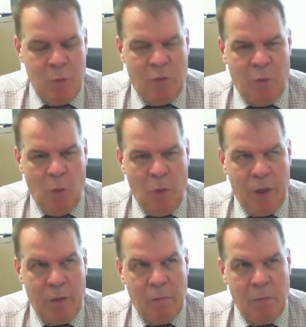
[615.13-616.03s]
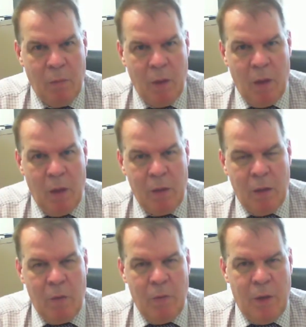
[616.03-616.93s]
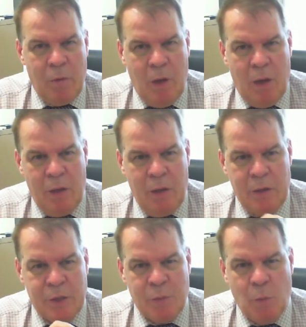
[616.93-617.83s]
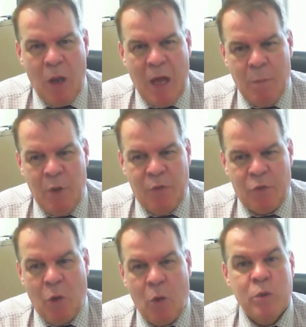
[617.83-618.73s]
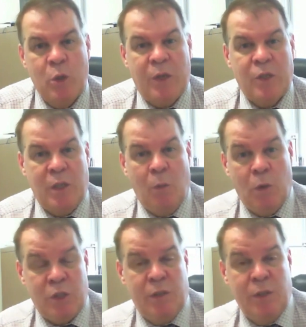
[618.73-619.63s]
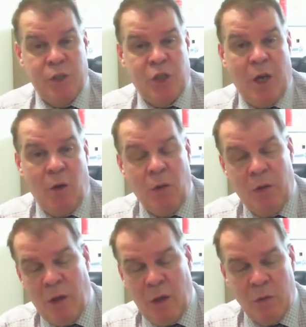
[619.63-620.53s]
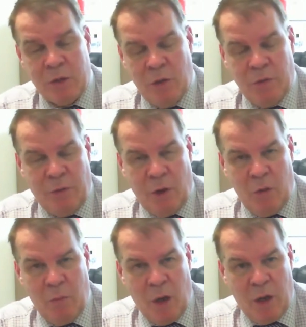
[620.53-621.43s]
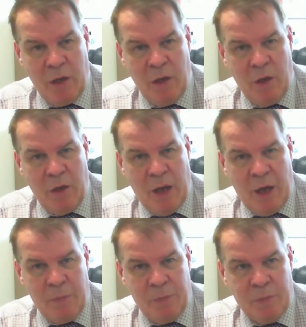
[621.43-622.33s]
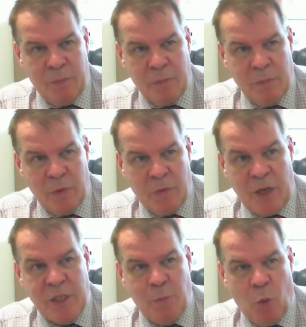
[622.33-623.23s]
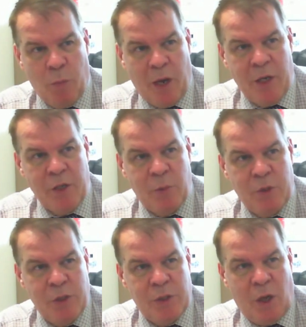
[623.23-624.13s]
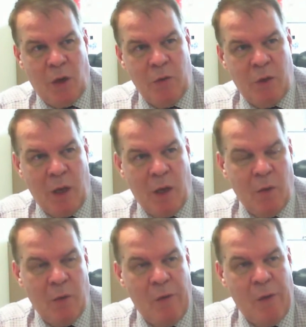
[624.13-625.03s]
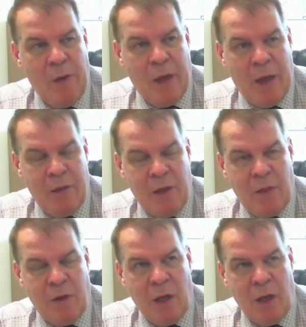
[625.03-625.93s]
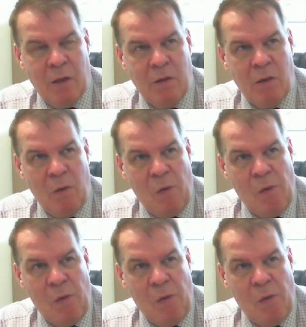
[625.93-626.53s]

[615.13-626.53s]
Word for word: to you before that there is a small army of trolls who actually watch this channel and they also follow mm-hmm. my um, Facebook page, which is Koh Tao uh, Death Island,